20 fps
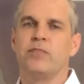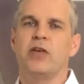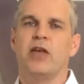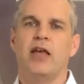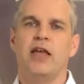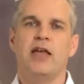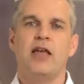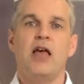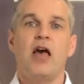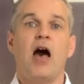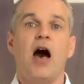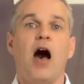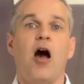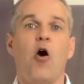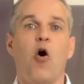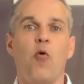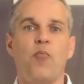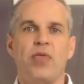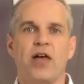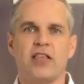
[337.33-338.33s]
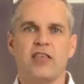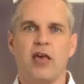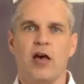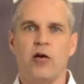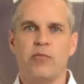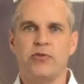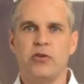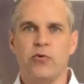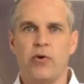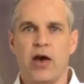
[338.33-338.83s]
Okay, I hope that's
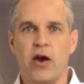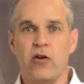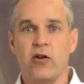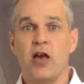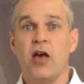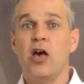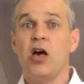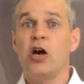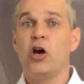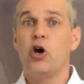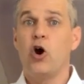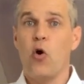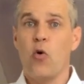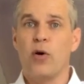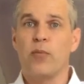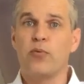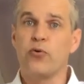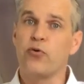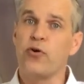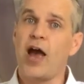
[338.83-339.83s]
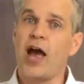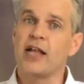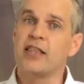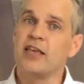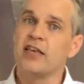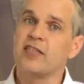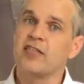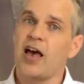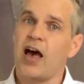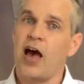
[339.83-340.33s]
helped you out. Go and
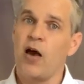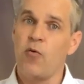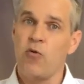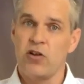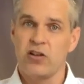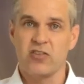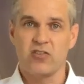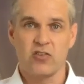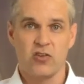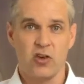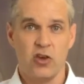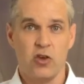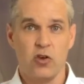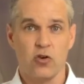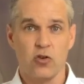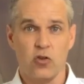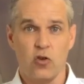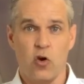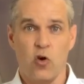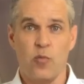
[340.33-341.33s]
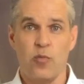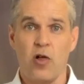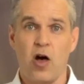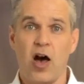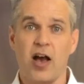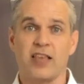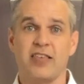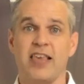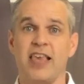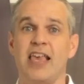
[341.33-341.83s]
practice. I want to see your low
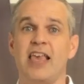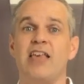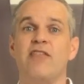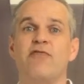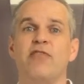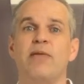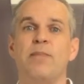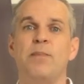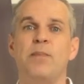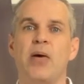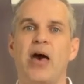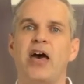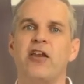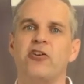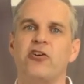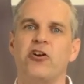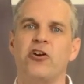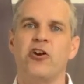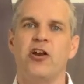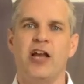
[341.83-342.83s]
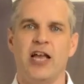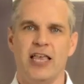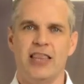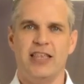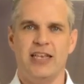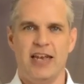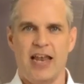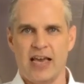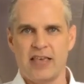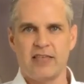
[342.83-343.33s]
blocks even better
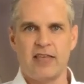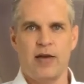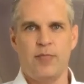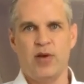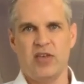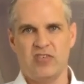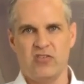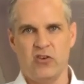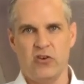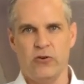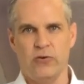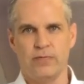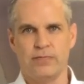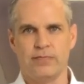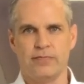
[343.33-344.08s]
the next time I see you.